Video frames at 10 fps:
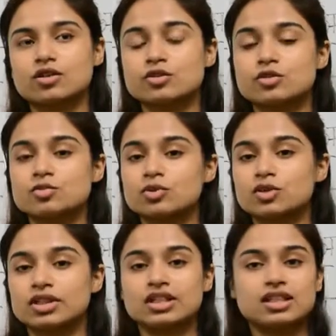also
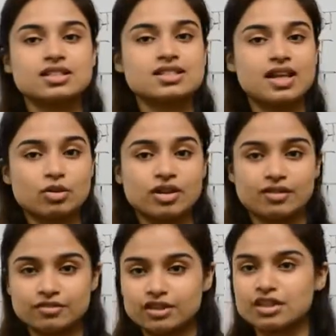spoken in South
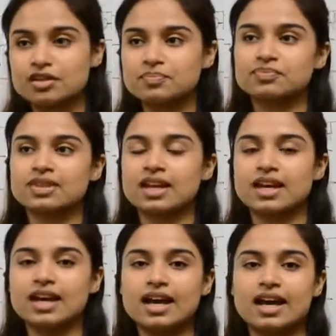Africa
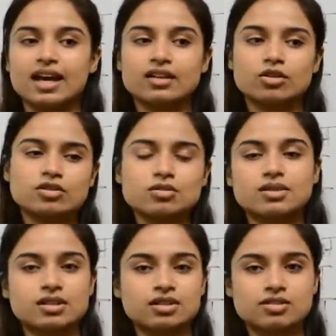and also
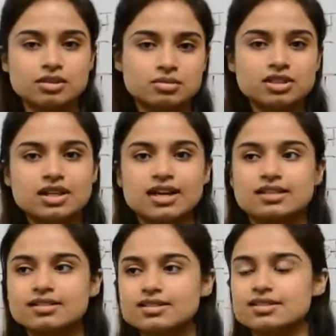in the Caribbean
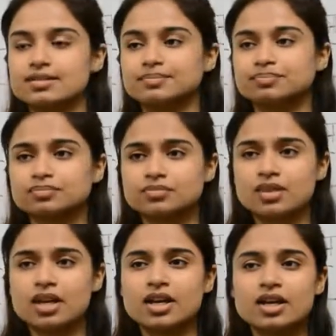islands.
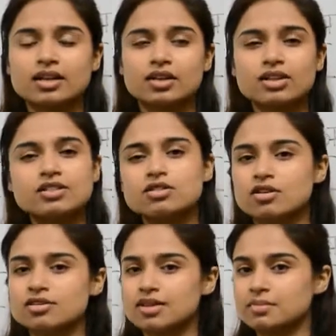Now let's
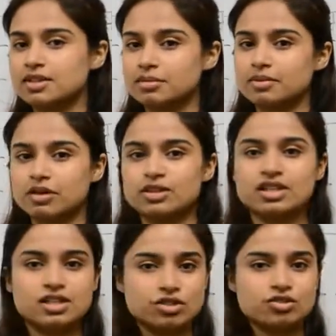talk something about the
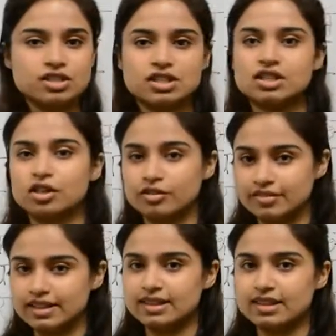history of
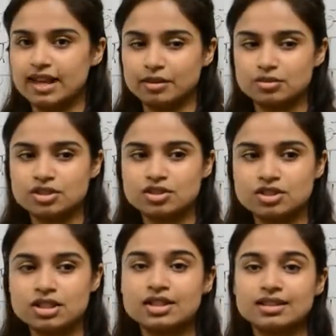Hindi language,
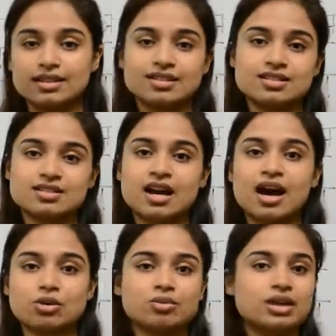that is
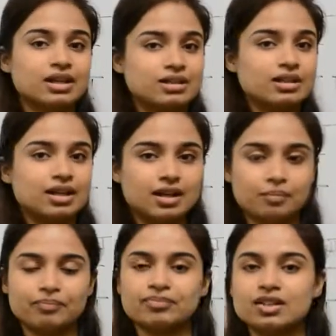how it came
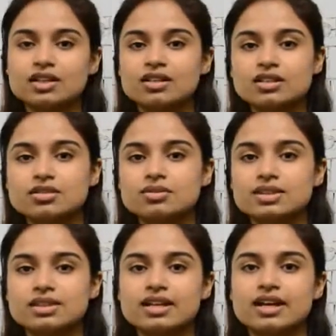into
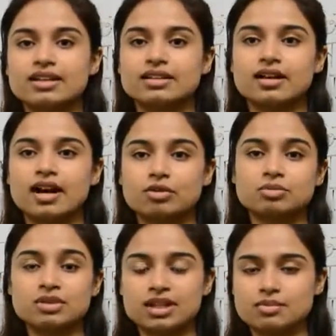India and how it
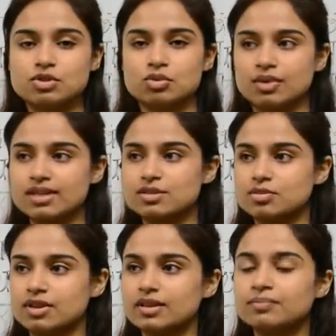became so widespread.